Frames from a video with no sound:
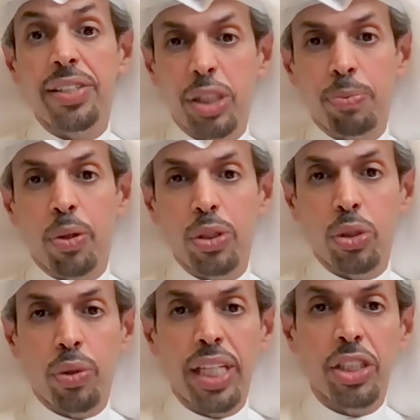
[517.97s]

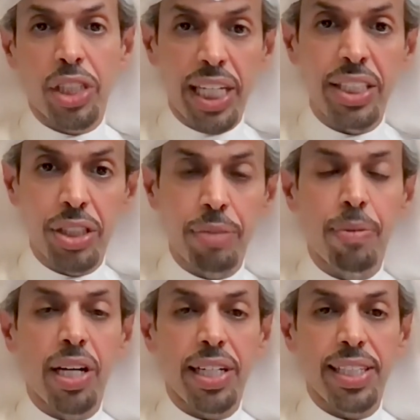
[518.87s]
response to the changing
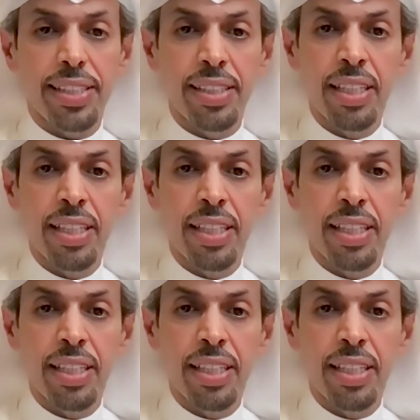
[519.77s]
market